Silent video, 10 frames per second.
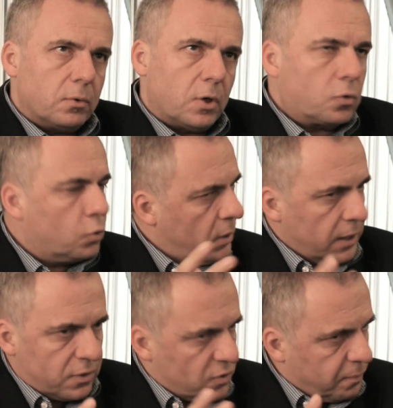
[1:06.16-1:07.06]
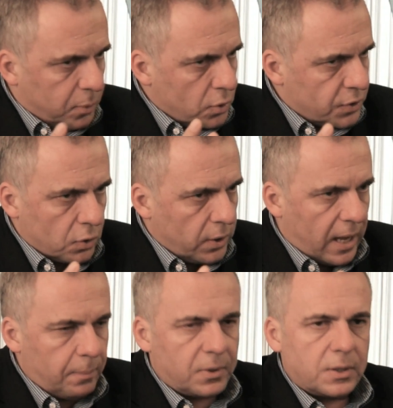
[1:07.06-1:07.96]
There are two kinds of books on
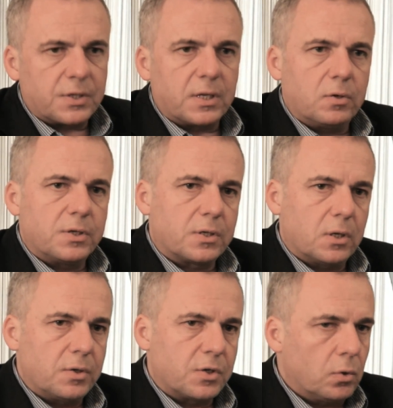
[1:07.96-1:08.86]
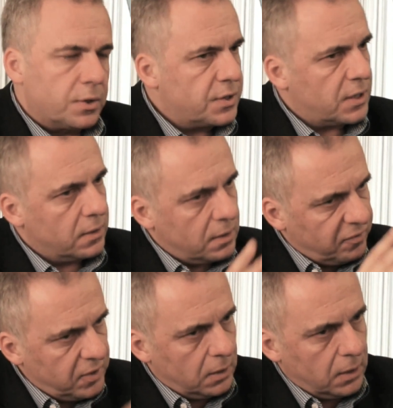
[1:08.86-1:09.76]
happiness. There is all this
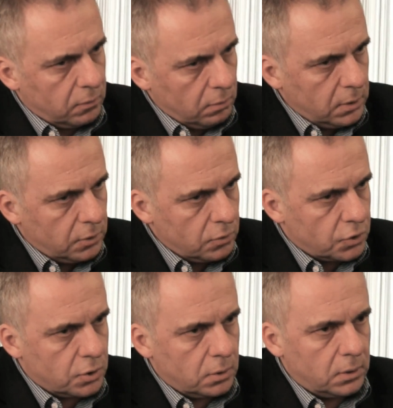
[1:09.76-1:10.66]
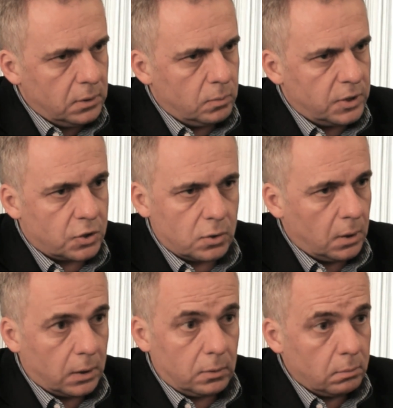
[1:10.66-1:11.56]
scientific literature
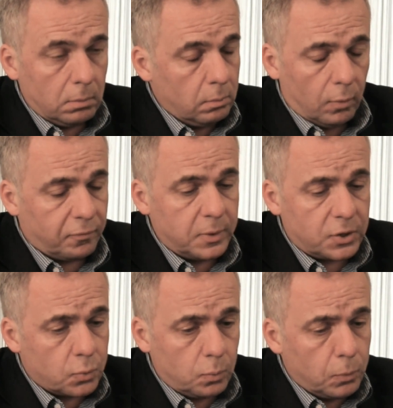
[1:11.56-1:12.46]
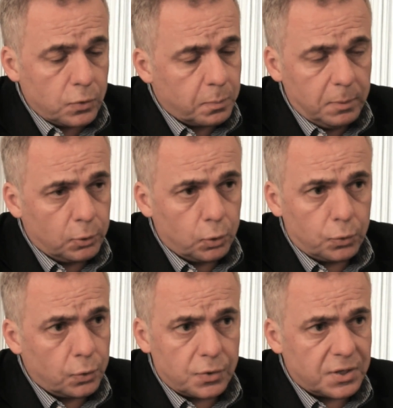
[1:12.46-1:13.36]
of which most people
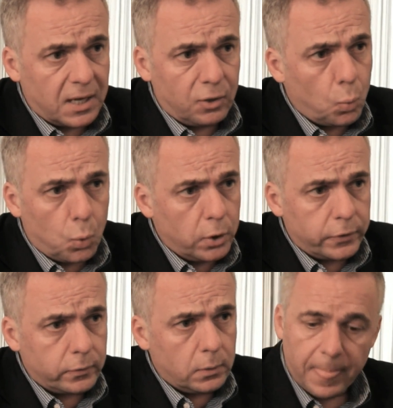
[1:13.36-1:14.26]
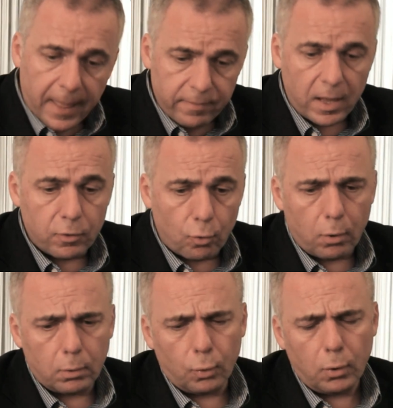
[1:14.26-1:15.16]
don't understand a word, and then there
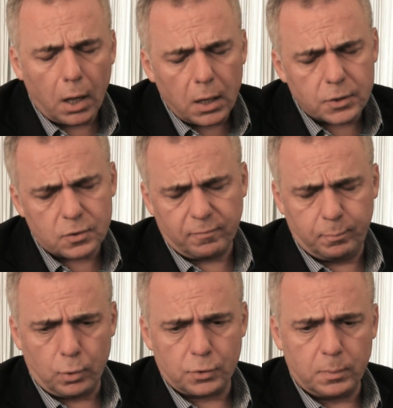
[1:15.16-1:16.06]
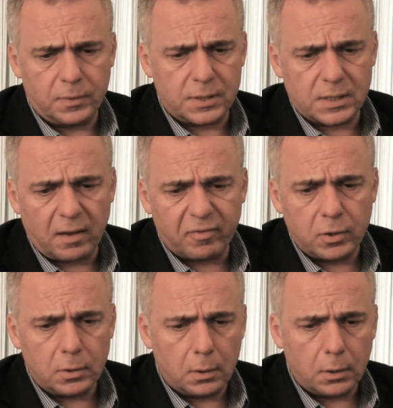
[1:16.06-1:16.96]
are lots of books with the
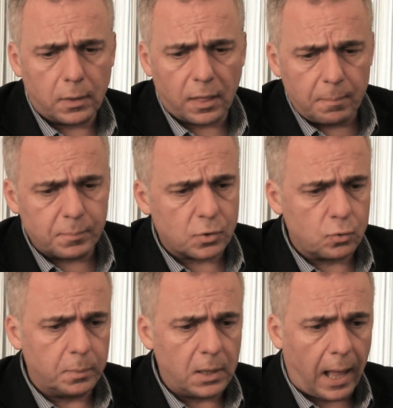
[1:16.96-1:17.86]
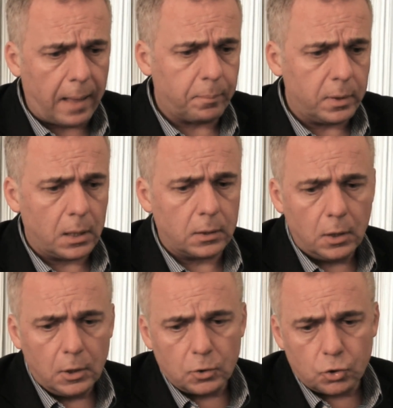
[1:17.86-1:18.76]
7 tips to be happy and
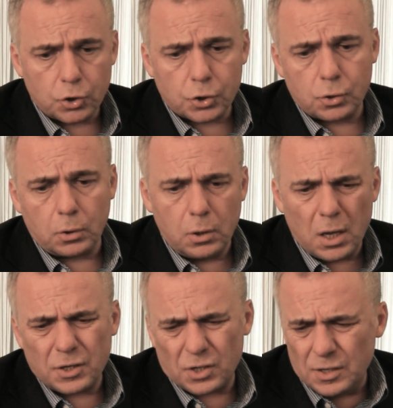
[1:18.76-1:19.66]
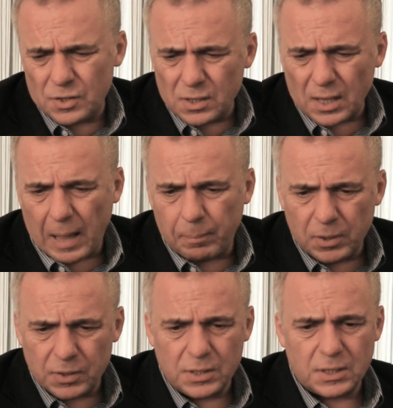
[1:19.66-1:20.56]
just happiness. Instant
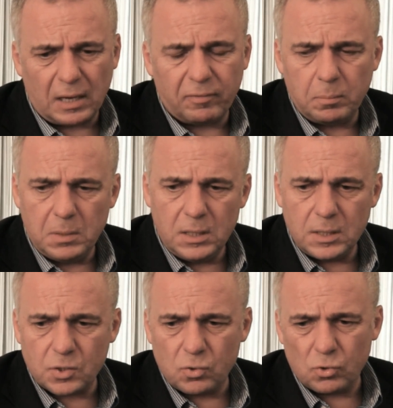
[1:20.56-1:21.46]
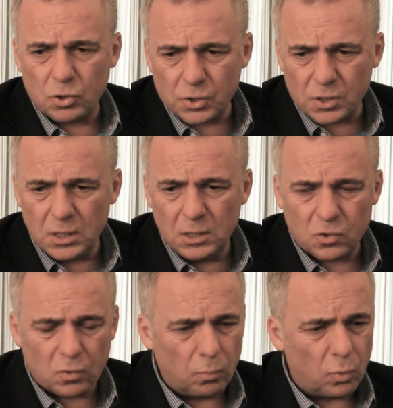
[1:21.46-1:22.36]
happiness in 7 minutes. You just eat
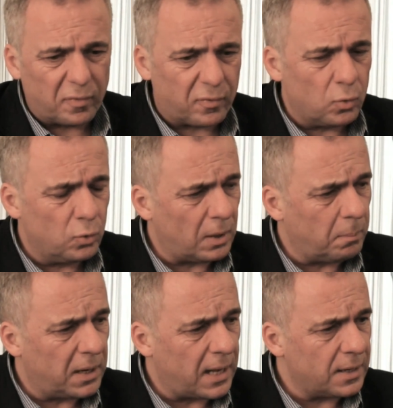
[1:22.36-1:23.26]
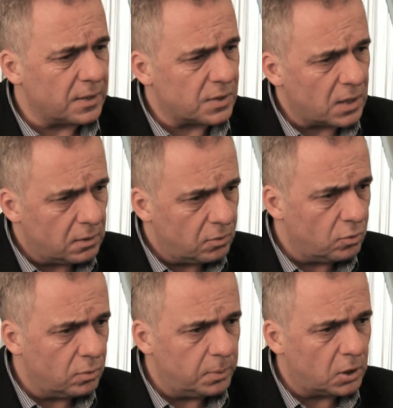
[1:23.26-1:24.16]
some more fruit and bananas and
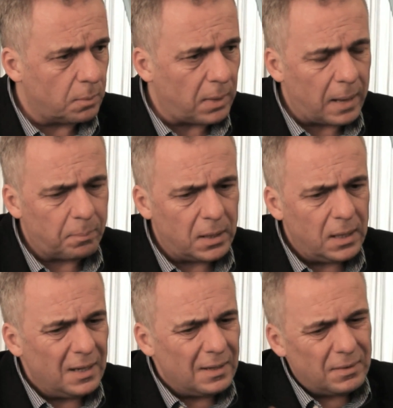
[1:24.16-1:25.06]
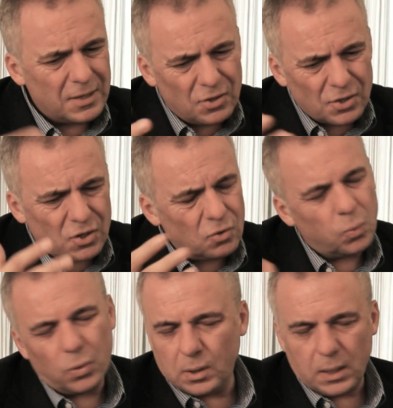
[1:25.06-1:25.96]
you will become happy. It doesn't
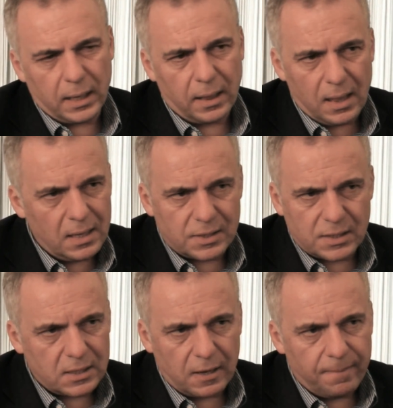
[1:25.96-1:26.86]
work like this.